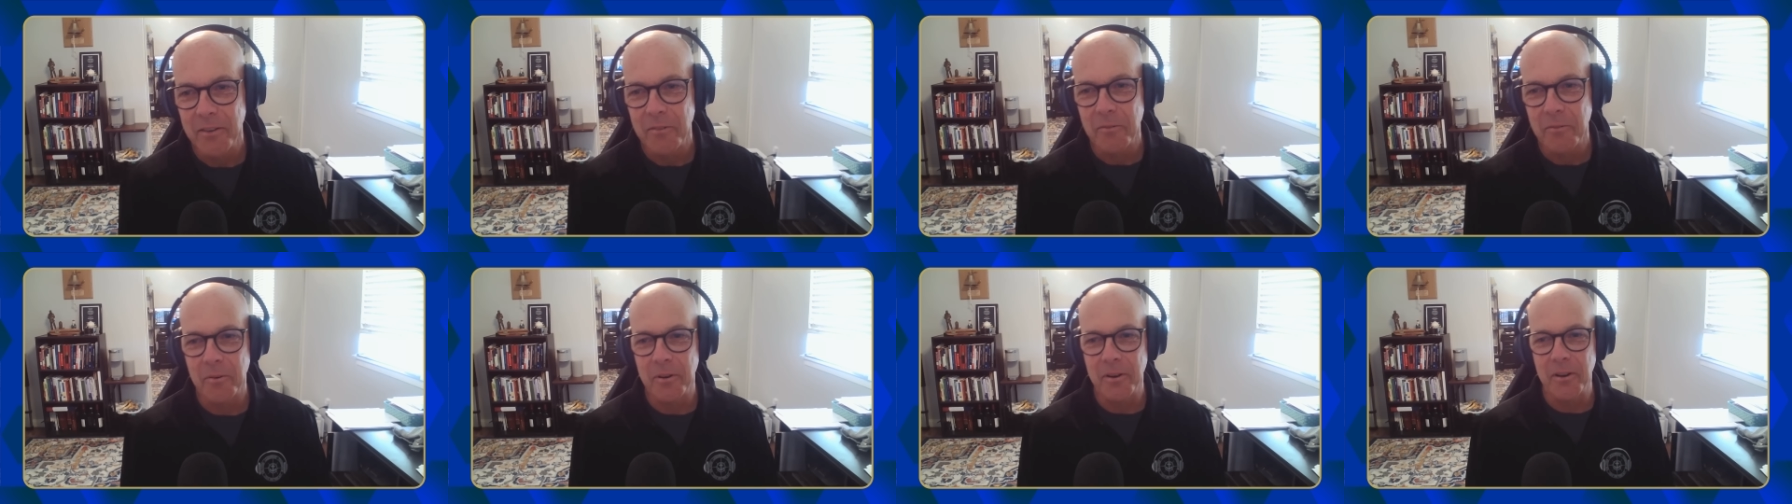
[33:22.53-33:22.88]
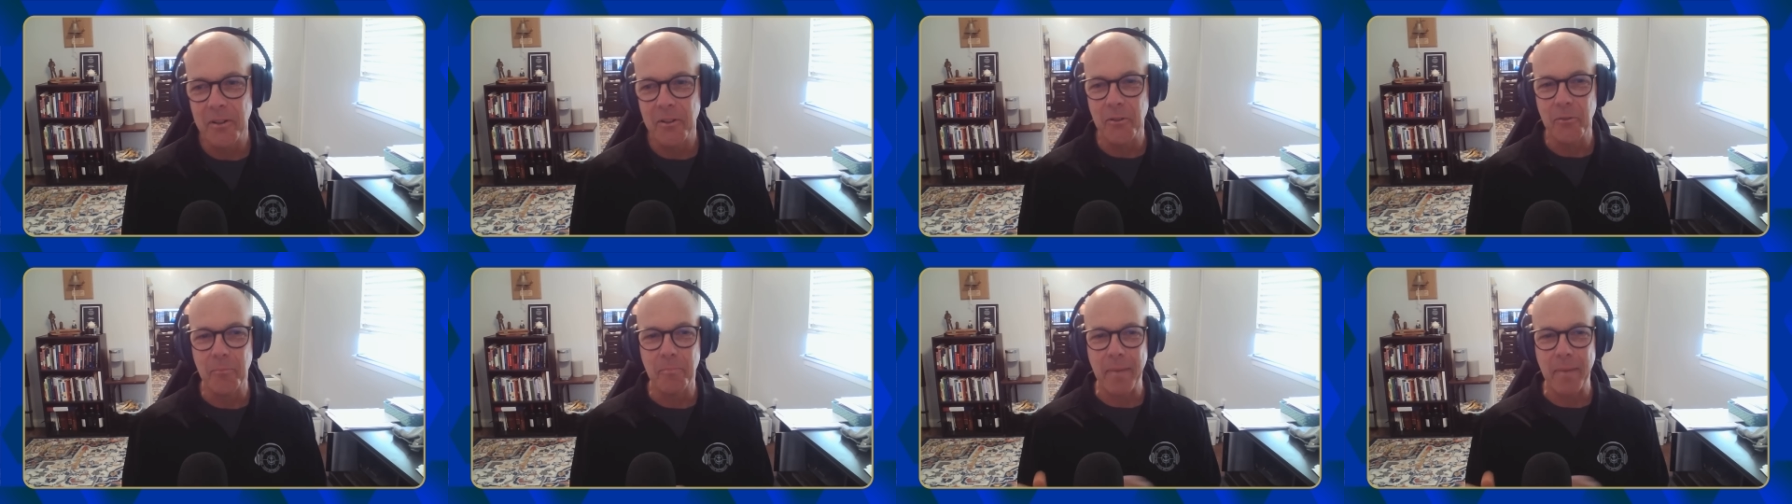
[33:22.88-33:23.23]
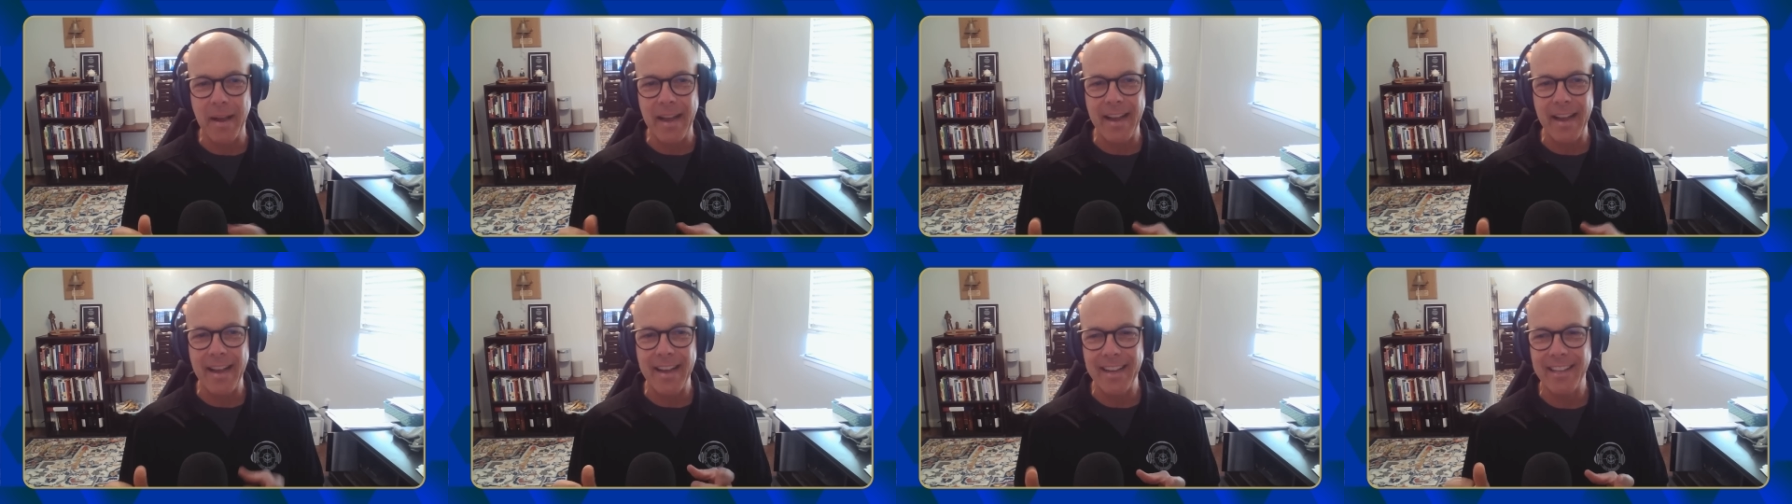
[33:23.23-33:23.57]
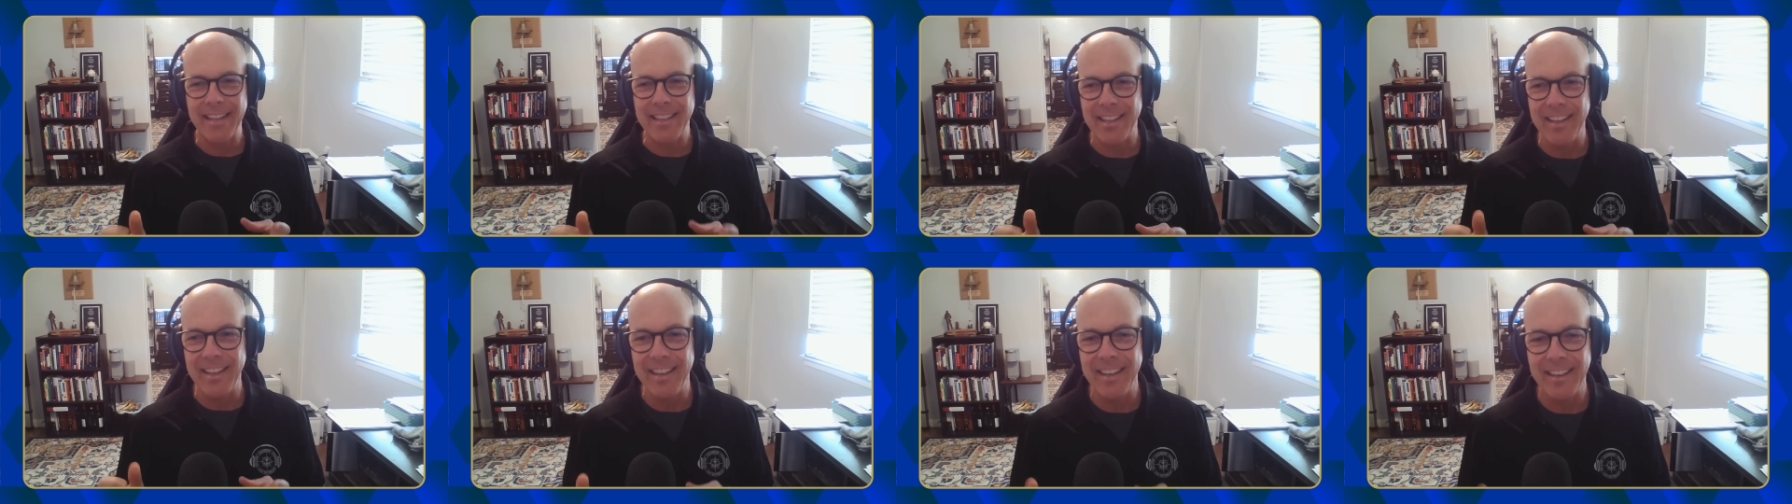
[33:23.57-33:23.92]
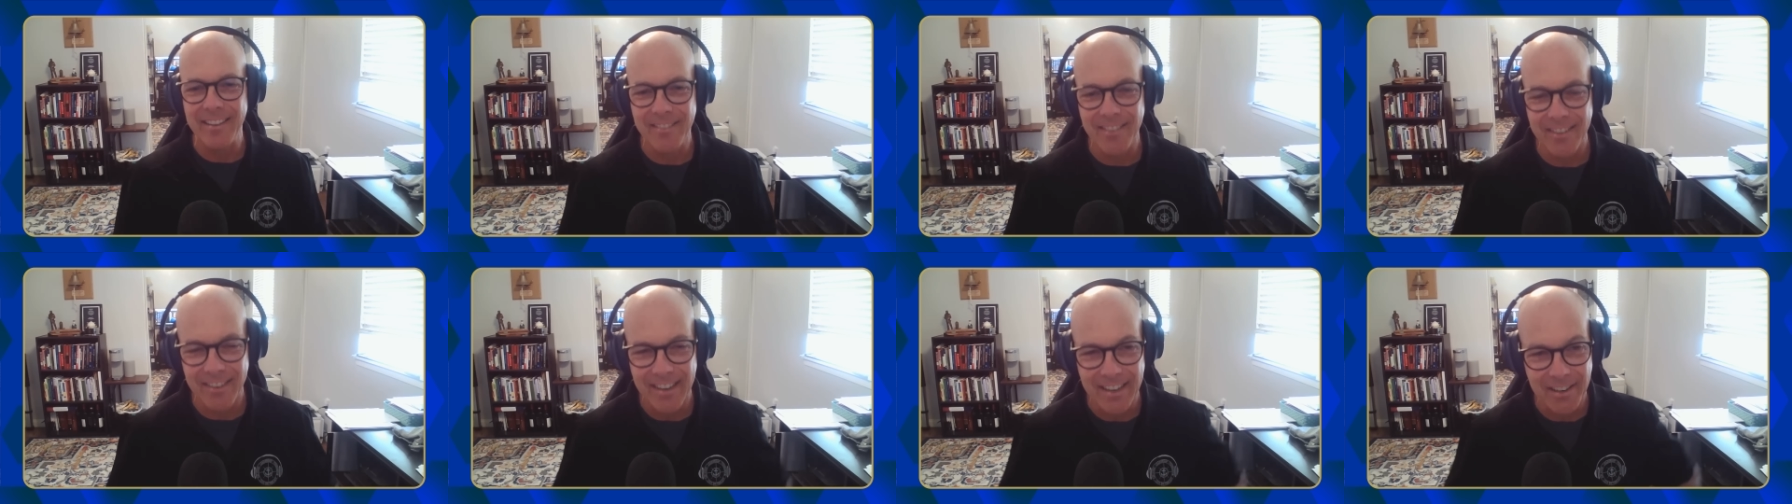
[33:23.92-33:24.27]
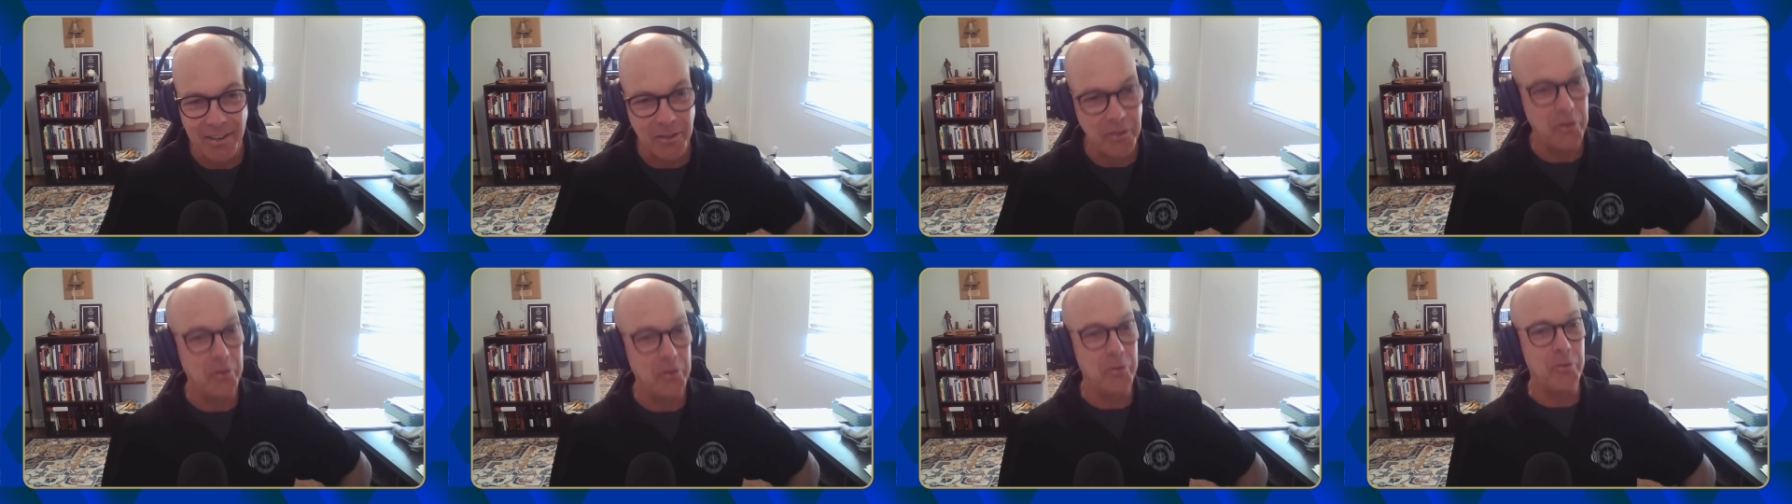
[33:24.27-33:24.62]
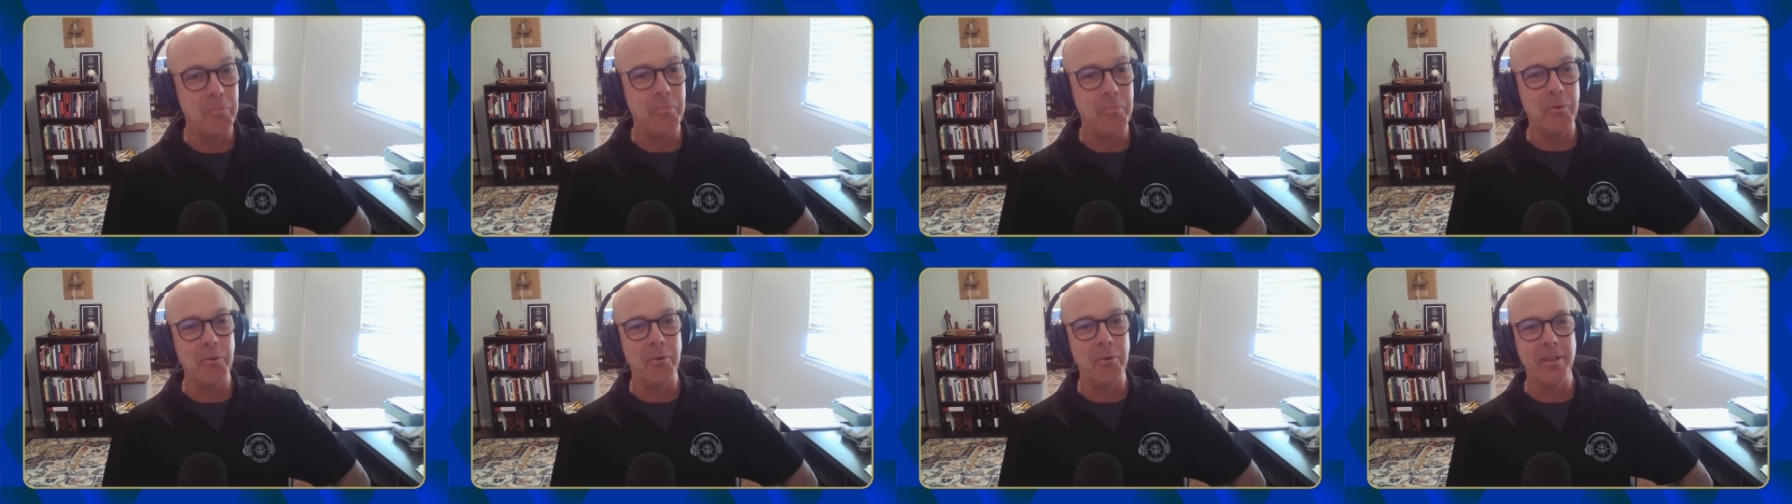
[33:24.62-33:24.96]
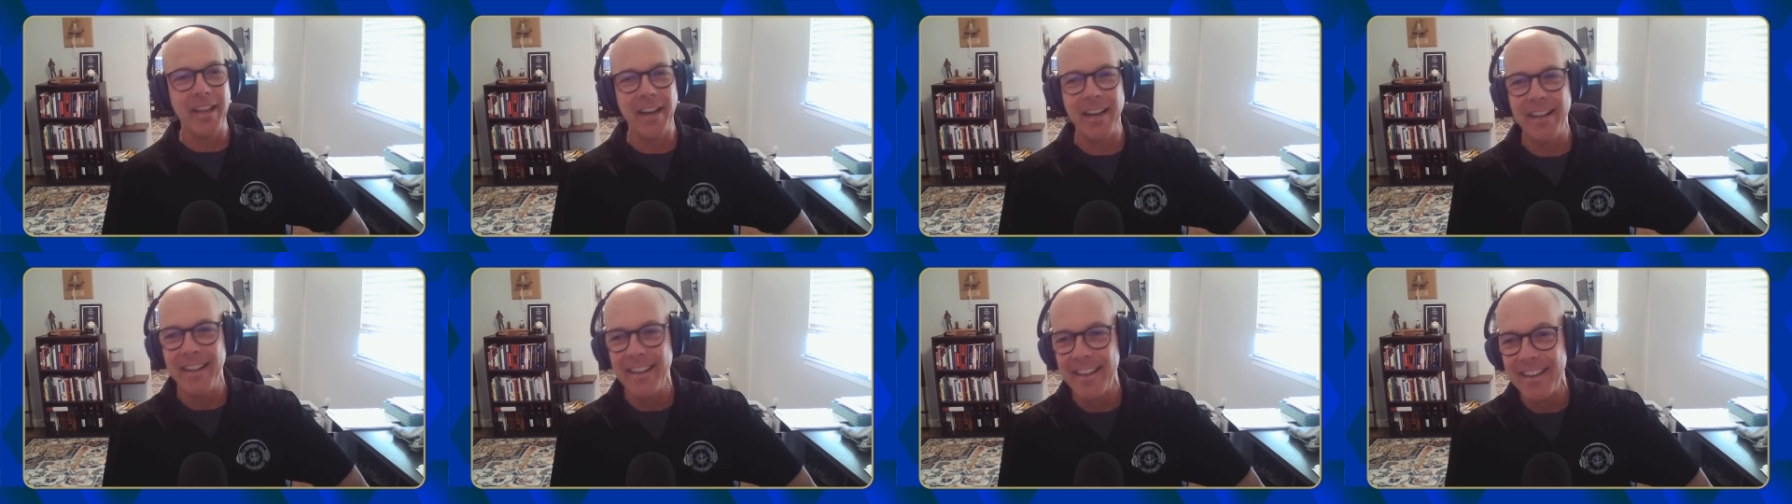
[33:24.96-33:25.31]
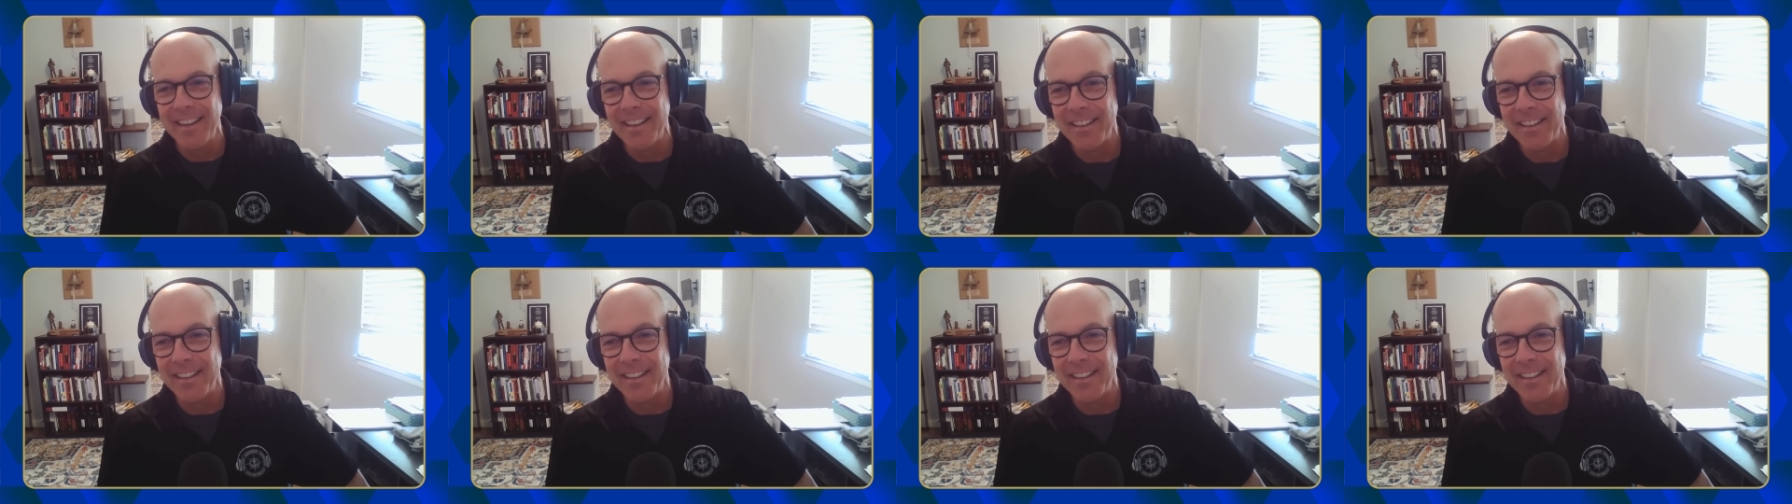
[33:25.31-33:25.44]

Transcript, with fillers: One of those bad things. They're like, oh boy, that